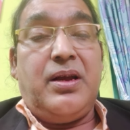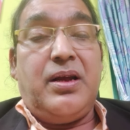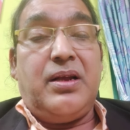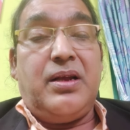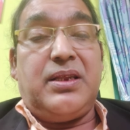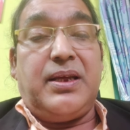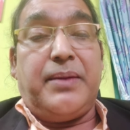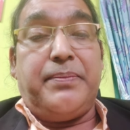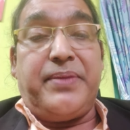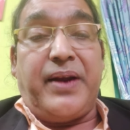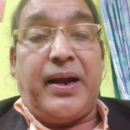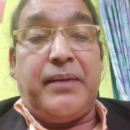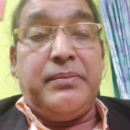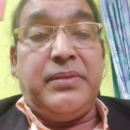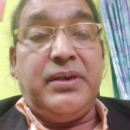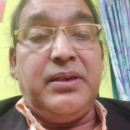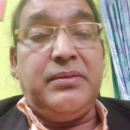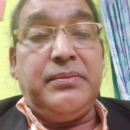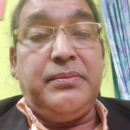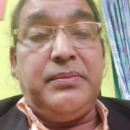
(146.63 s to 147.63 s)
the
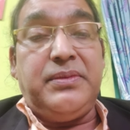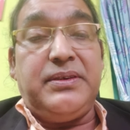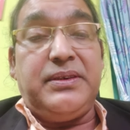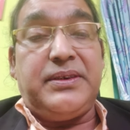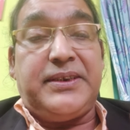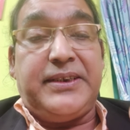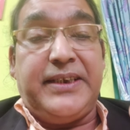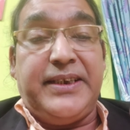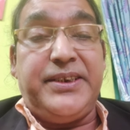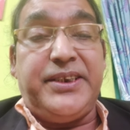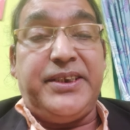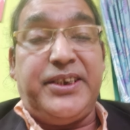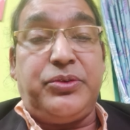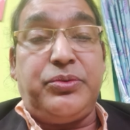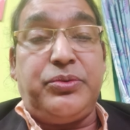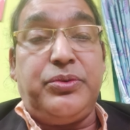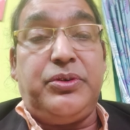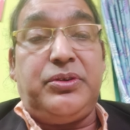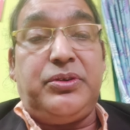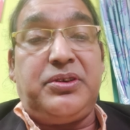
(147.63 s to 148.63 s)
Brahman sages
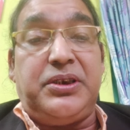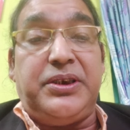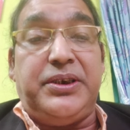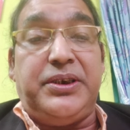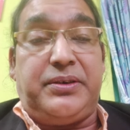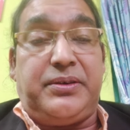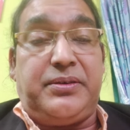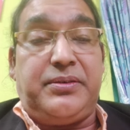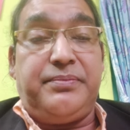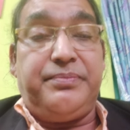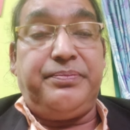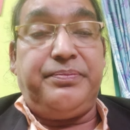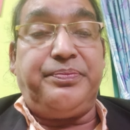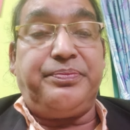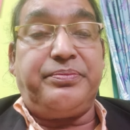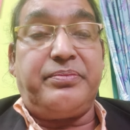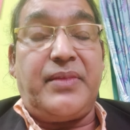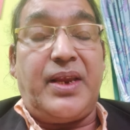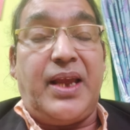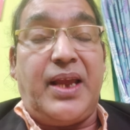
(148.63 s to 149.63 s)
would sit,
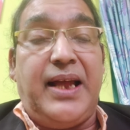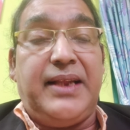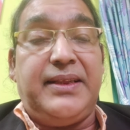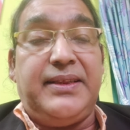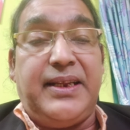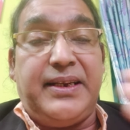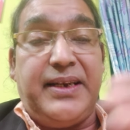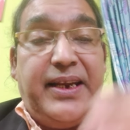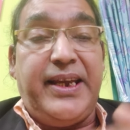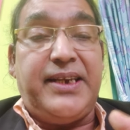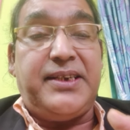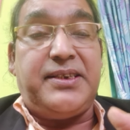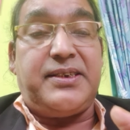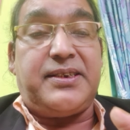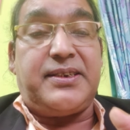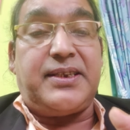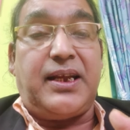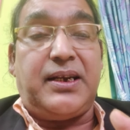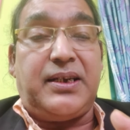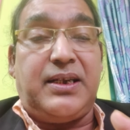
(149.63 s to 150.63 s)
and the next
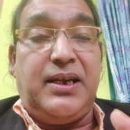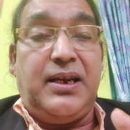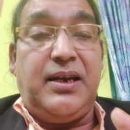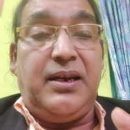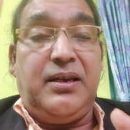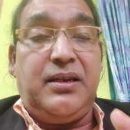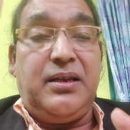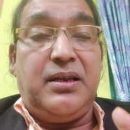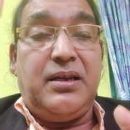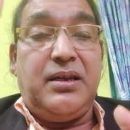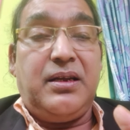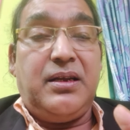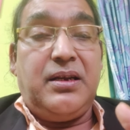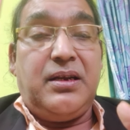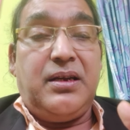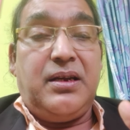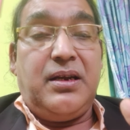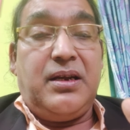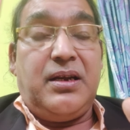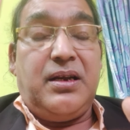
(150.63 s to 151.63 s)
circle,
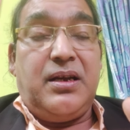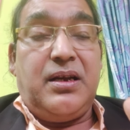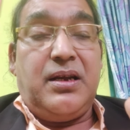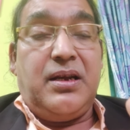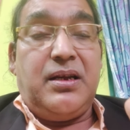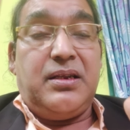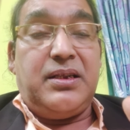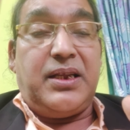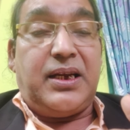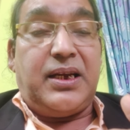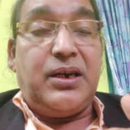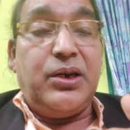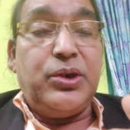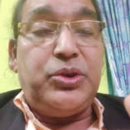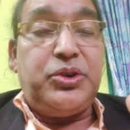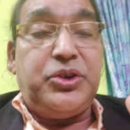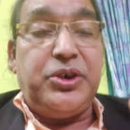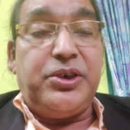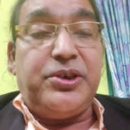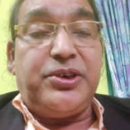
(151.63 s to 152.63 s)
the
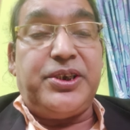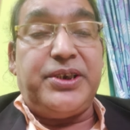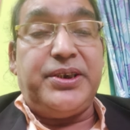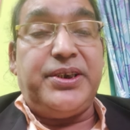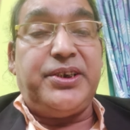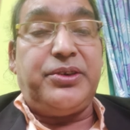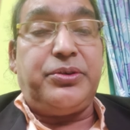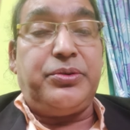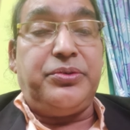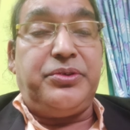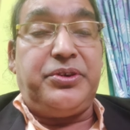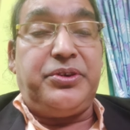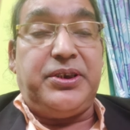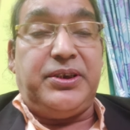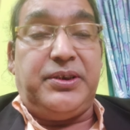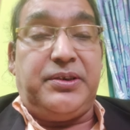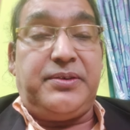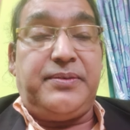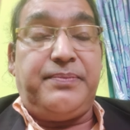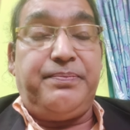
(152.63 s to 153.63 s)
Kshatriya sages would
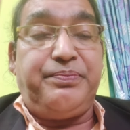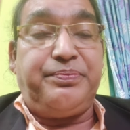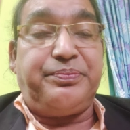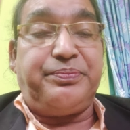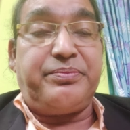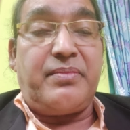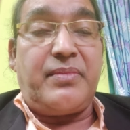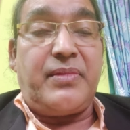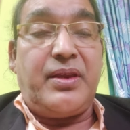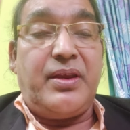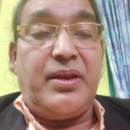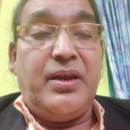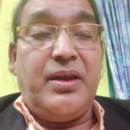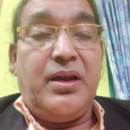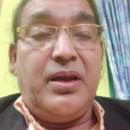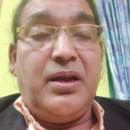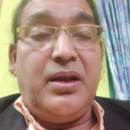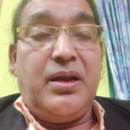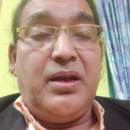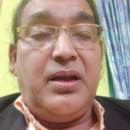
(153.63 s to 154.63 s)
sit,
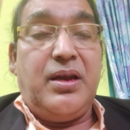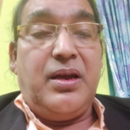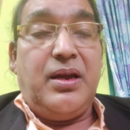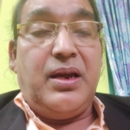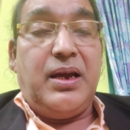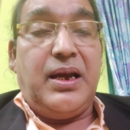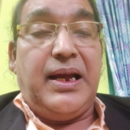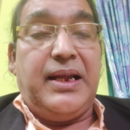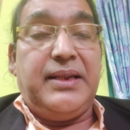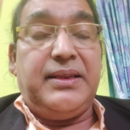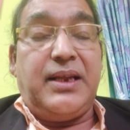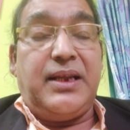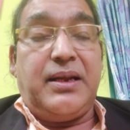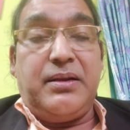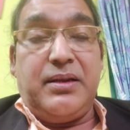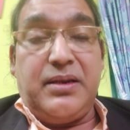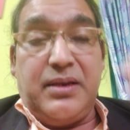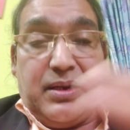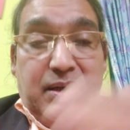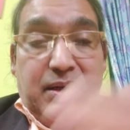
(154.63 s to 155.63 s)
and
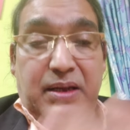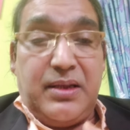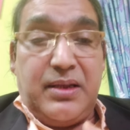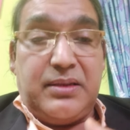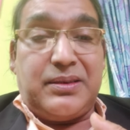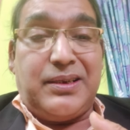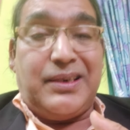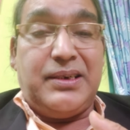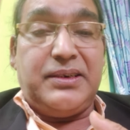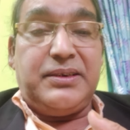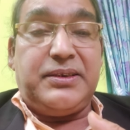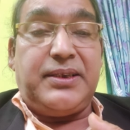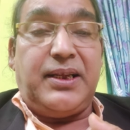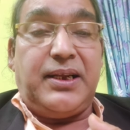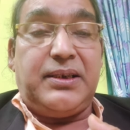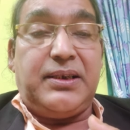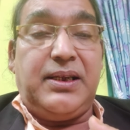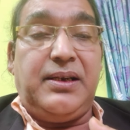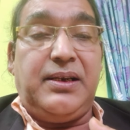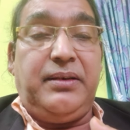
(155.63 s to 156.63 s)
the uh, third
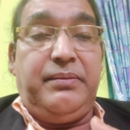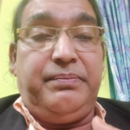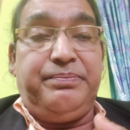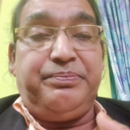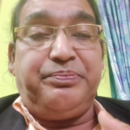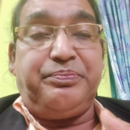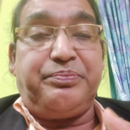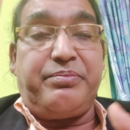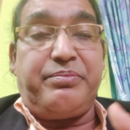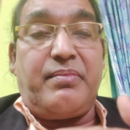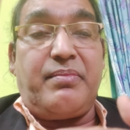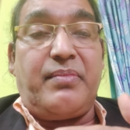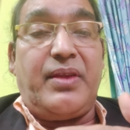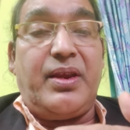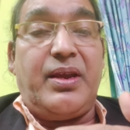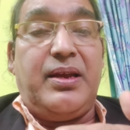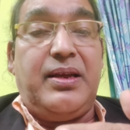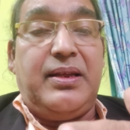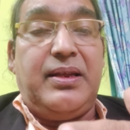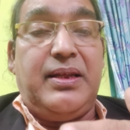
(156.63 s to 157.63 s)
circle,
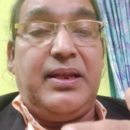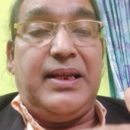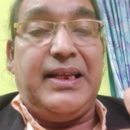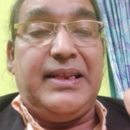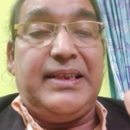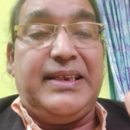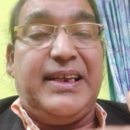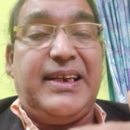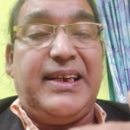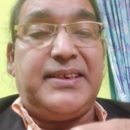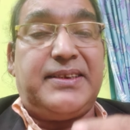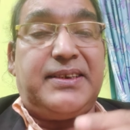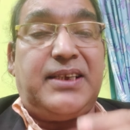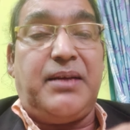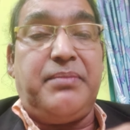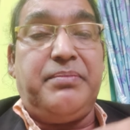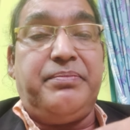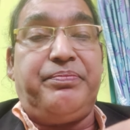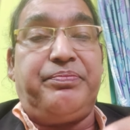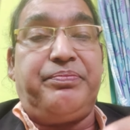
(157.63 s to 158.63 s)
there are
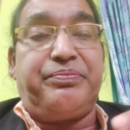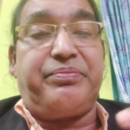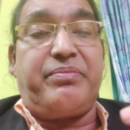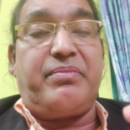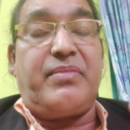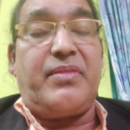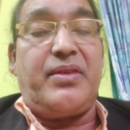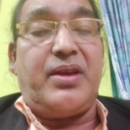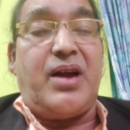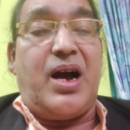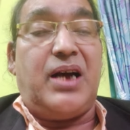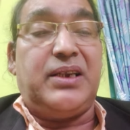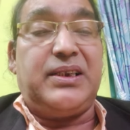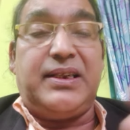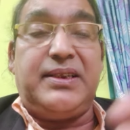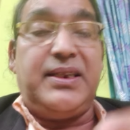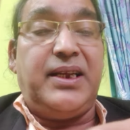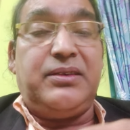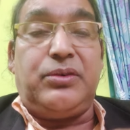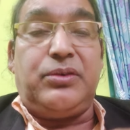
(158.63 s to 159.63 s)
some other
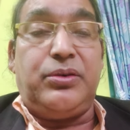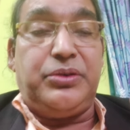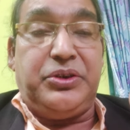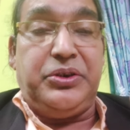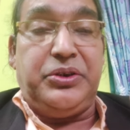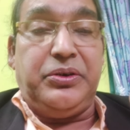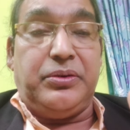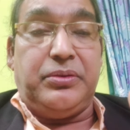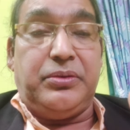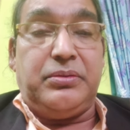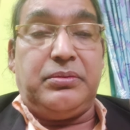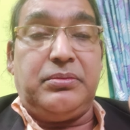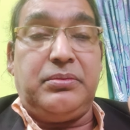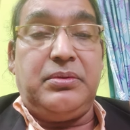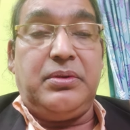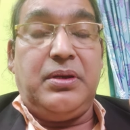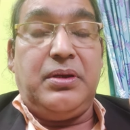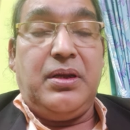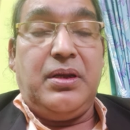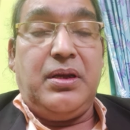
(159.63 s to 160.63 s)
than Kshatriya,
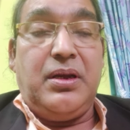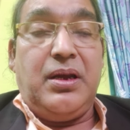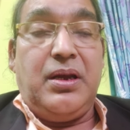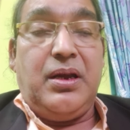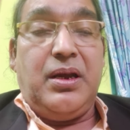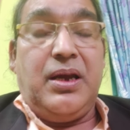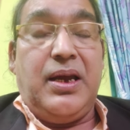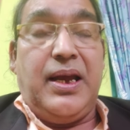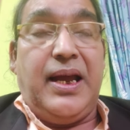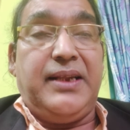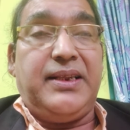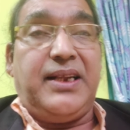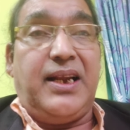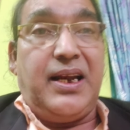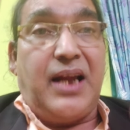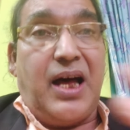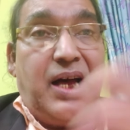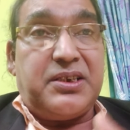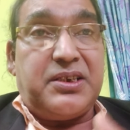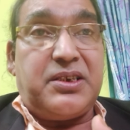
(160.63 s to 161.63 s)
and the
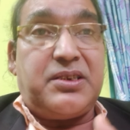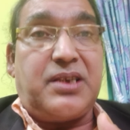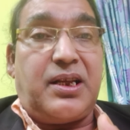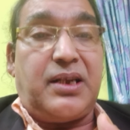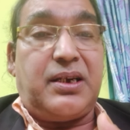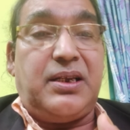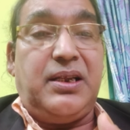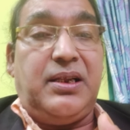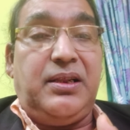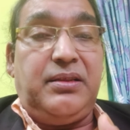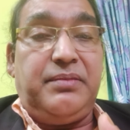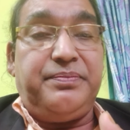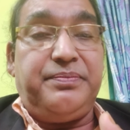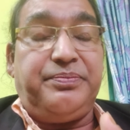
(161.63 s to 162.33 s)
last circle,